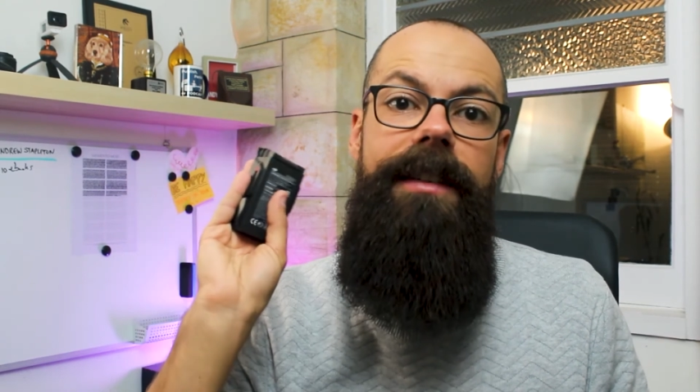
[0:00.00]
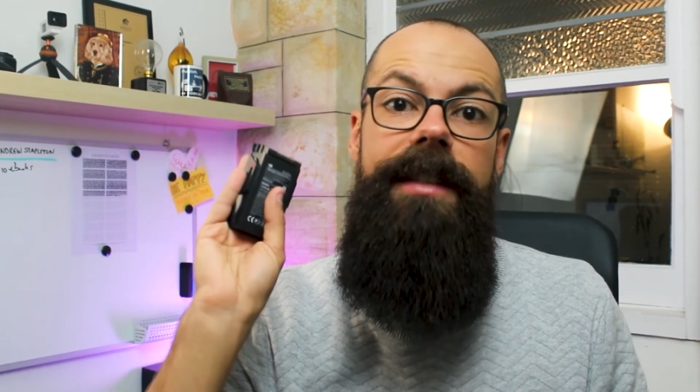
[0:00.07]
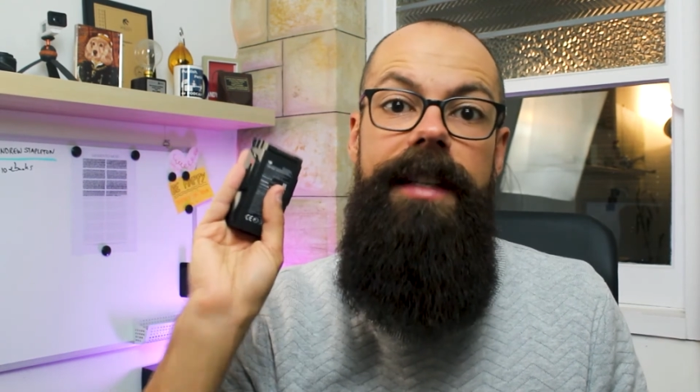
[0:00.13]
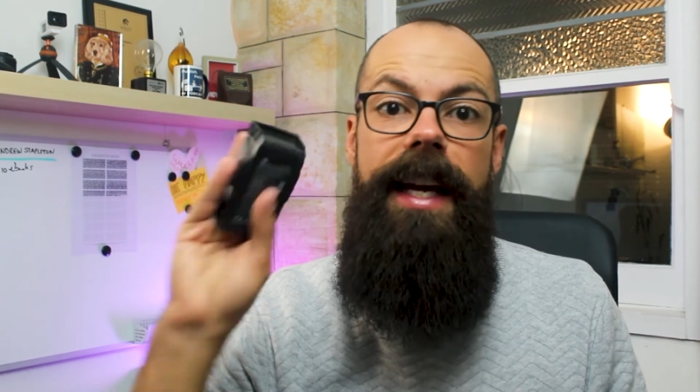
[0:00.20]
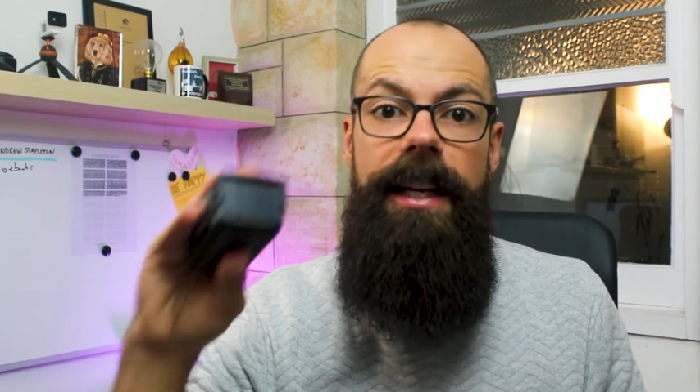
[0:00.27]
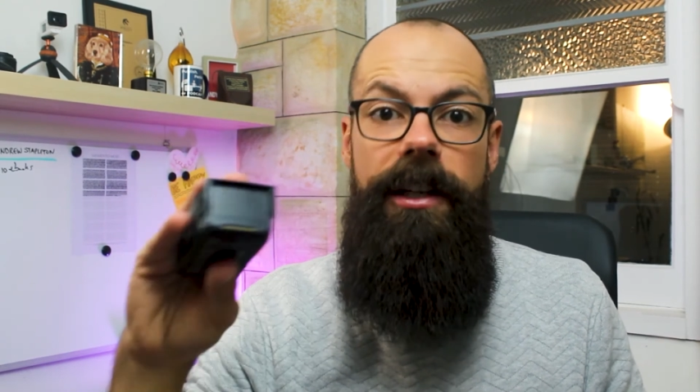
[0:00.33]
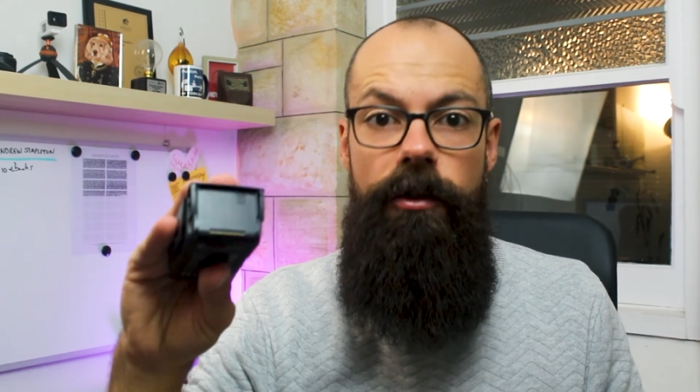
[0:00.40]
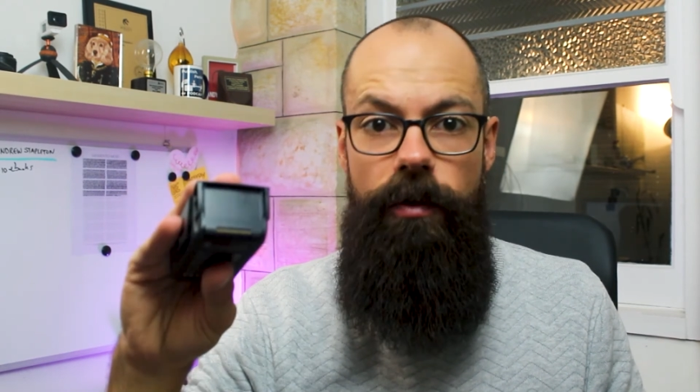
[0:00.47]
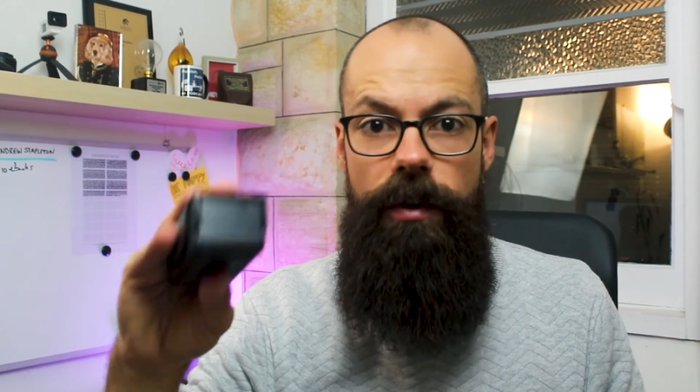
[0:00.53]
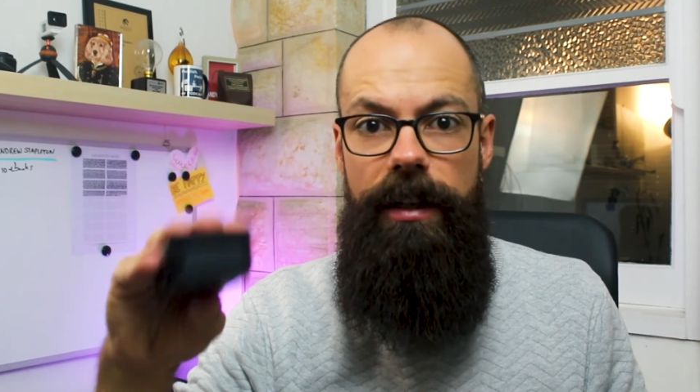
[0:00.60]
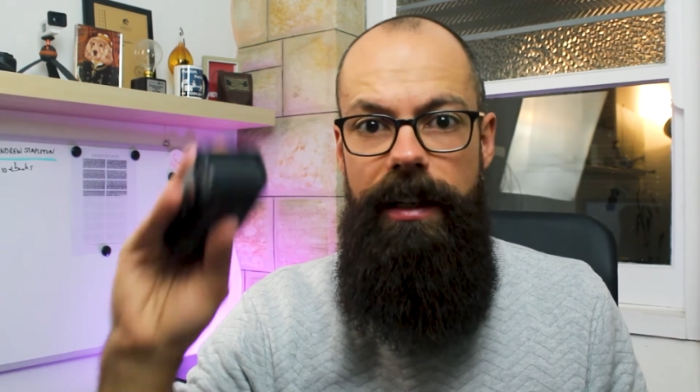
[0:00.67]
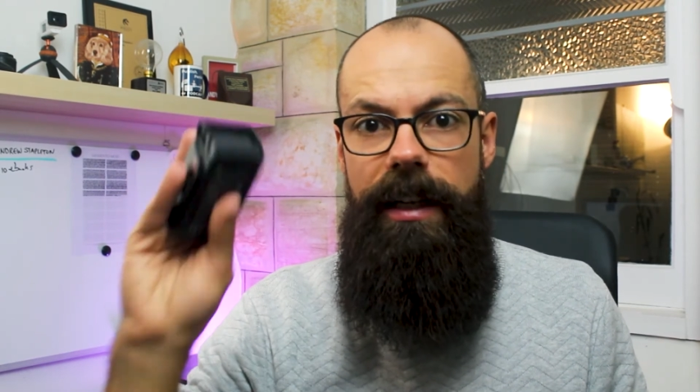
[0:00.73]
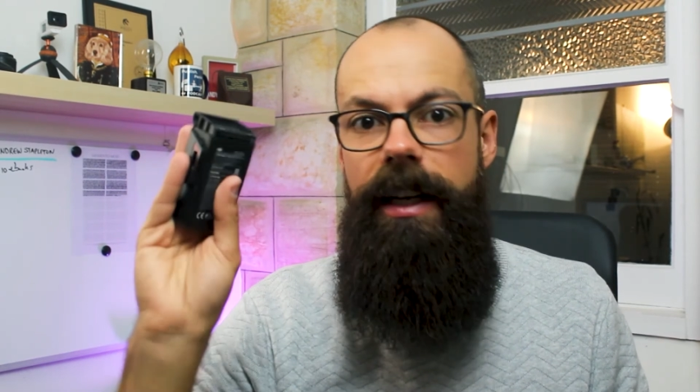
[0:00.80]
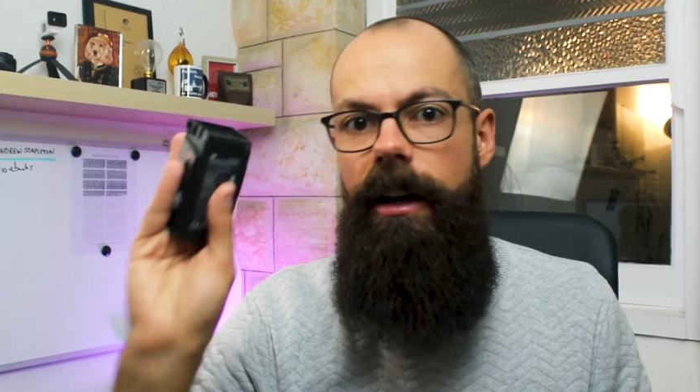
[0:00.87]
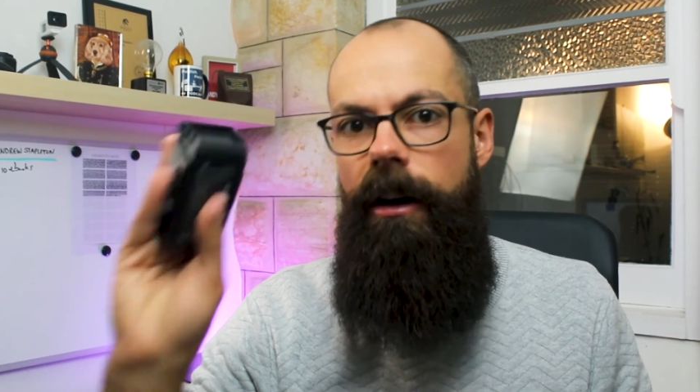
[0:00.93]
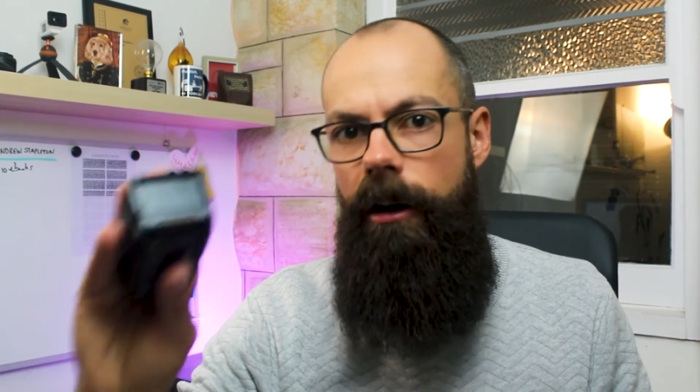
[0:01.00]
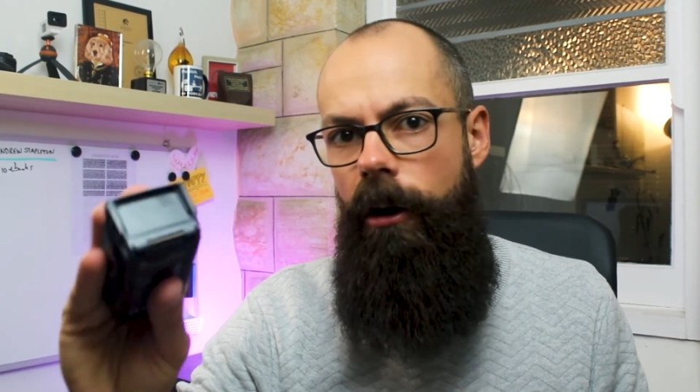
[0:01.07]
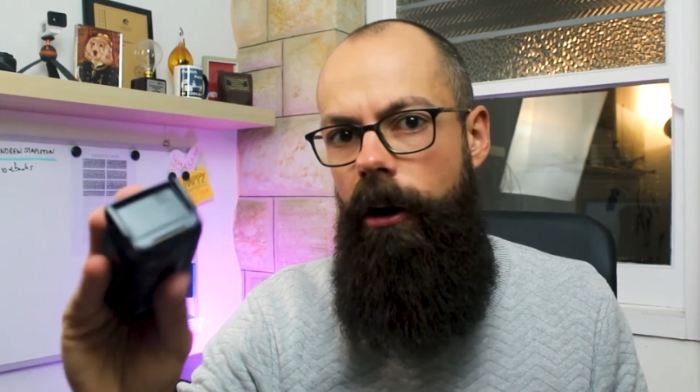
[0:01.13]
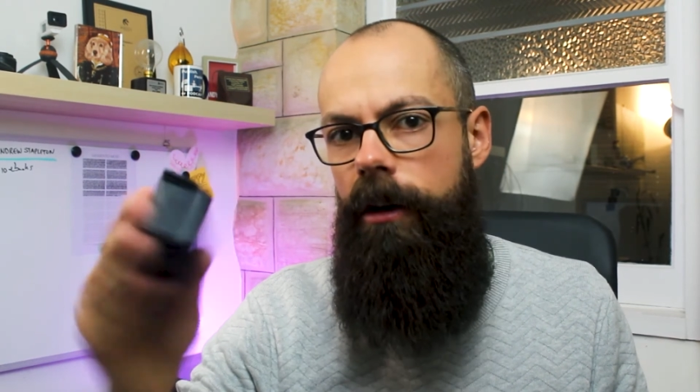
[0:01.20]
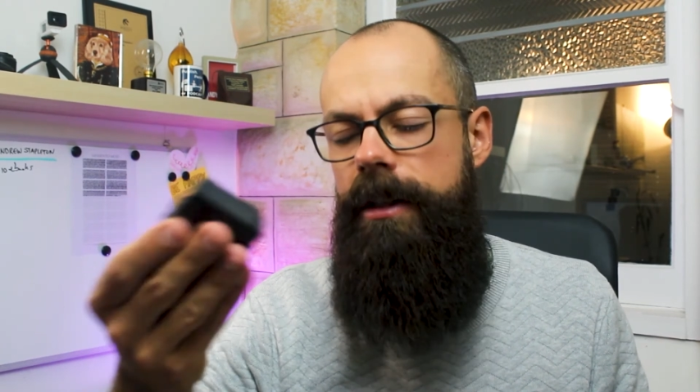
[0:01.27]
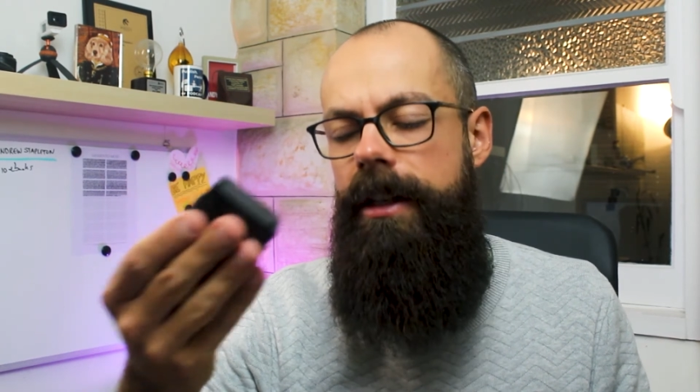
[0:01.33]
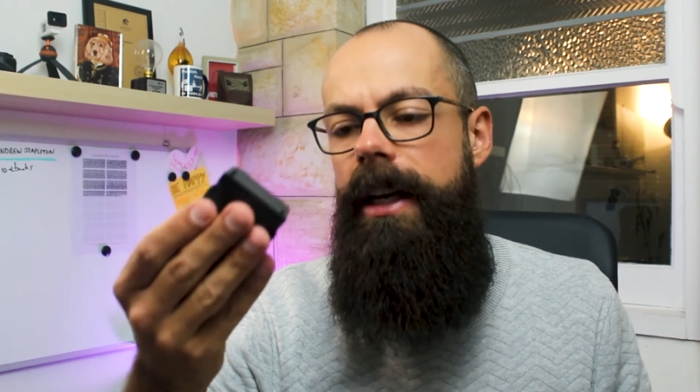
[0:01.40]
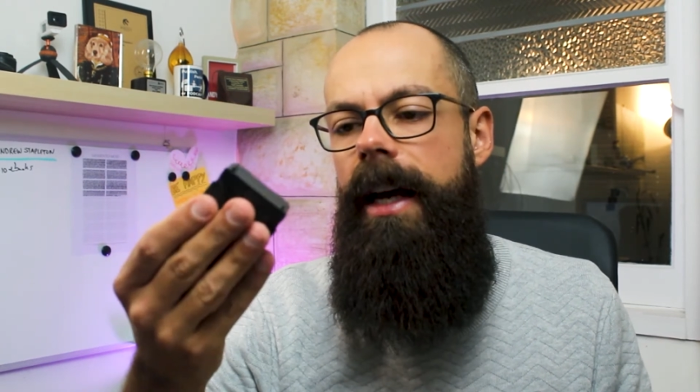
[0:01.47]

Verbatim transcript: dangerously hot.